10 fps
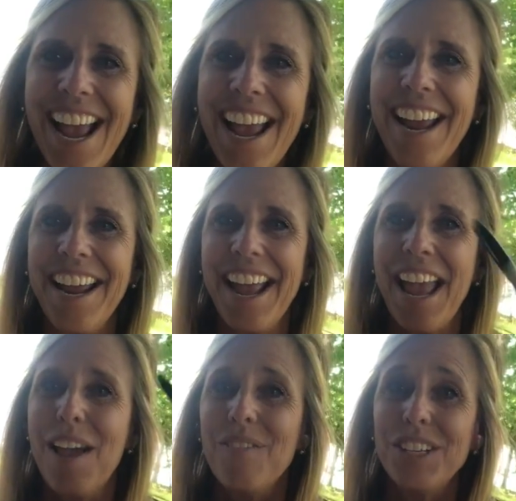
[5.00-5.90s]
Yay!
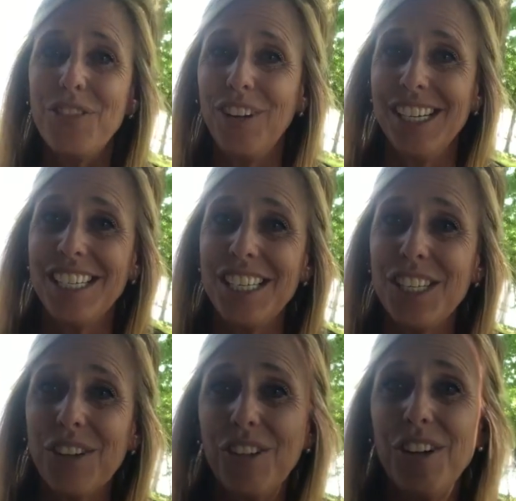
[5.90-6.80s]
Miss Frances
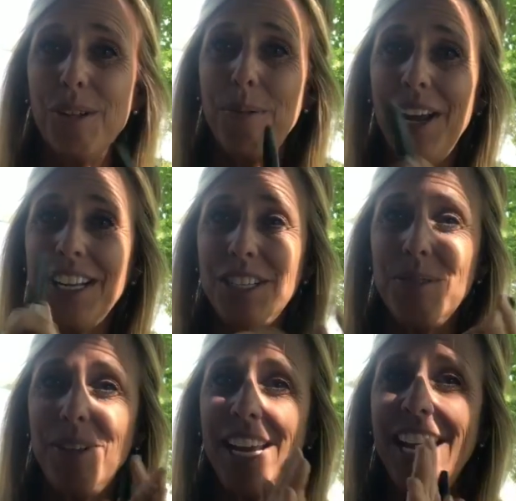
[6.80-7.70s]
threw the pen to
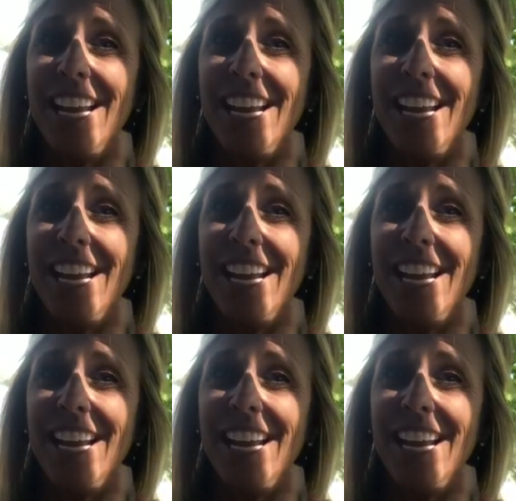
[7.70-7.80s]
me.